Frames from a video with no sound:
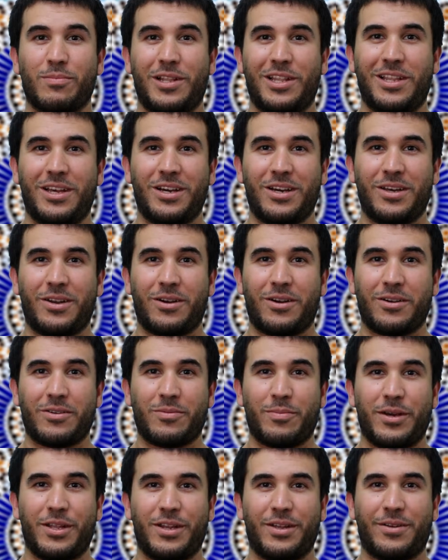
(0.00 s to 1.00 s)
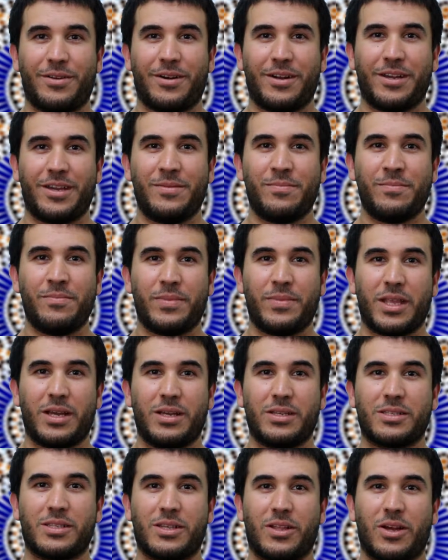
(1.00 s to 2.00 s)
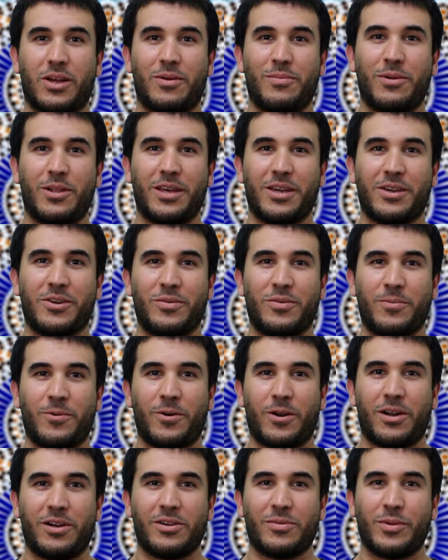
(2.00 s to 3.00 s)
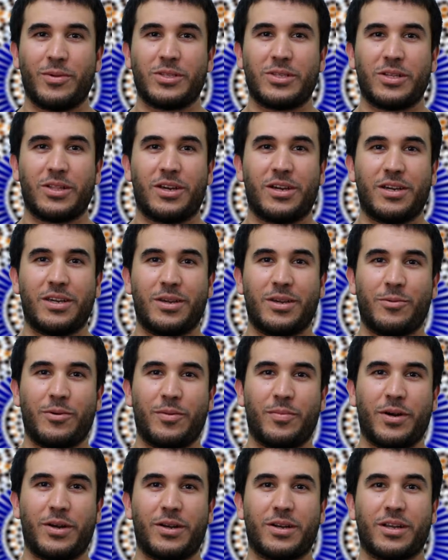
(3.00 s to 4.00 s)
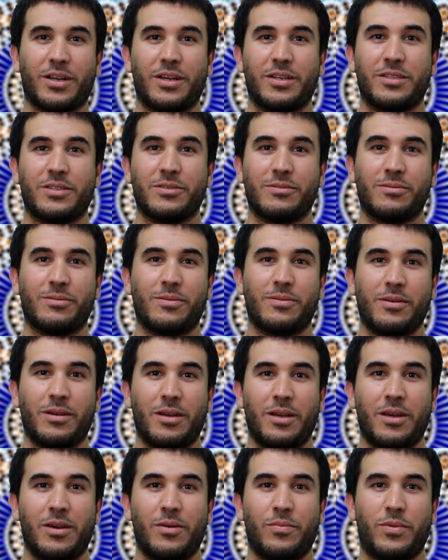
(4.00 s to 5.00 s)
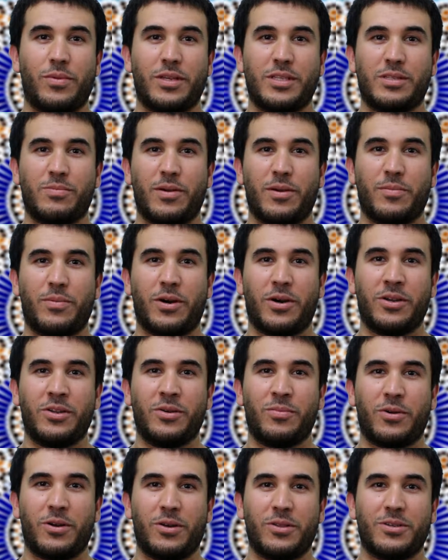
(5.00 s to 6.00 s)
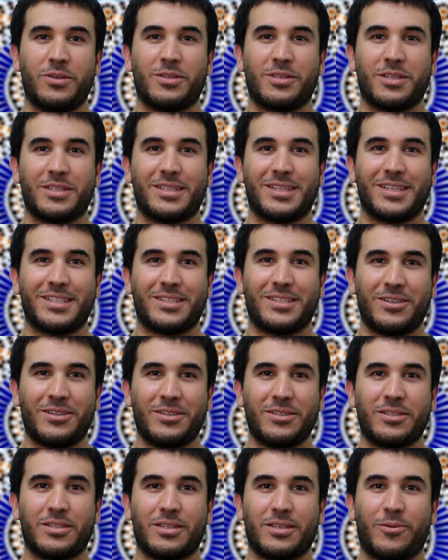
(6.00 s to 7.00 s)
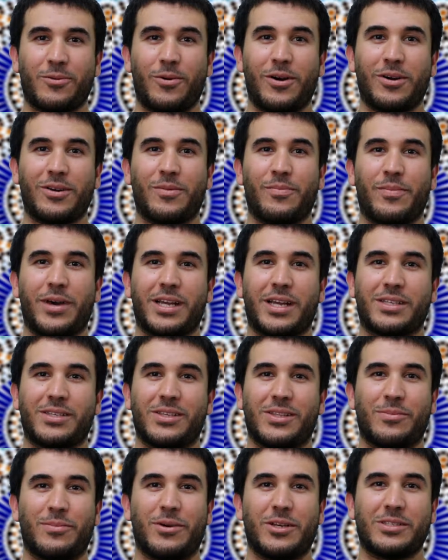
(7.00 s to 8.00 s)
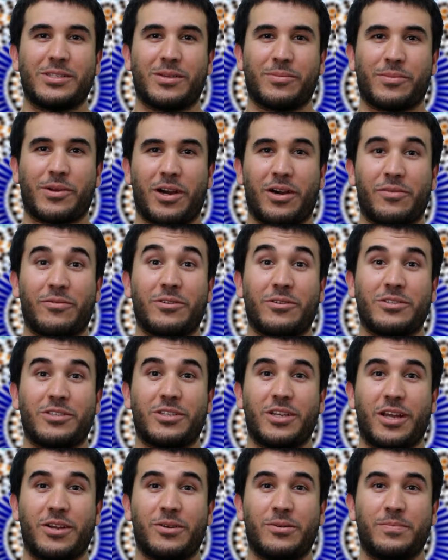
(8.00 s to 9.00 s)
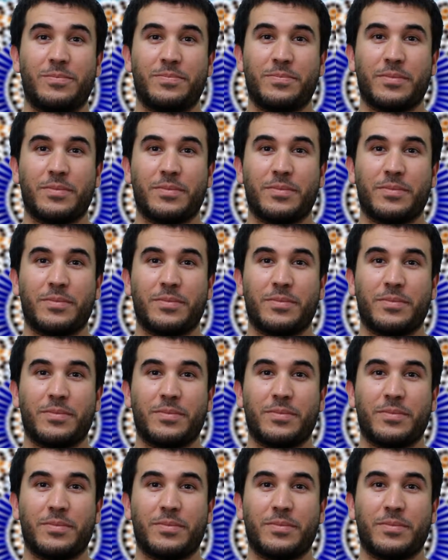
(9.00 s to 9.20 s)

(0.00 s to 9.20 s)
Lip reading: Bismillah ar-Rahman ar-Rahim. Assalamu alaikum wa rahmatullahi wa barakatuh. Peace be upon you, brothers and sisters. Welcome back to the Muslim Converts channel.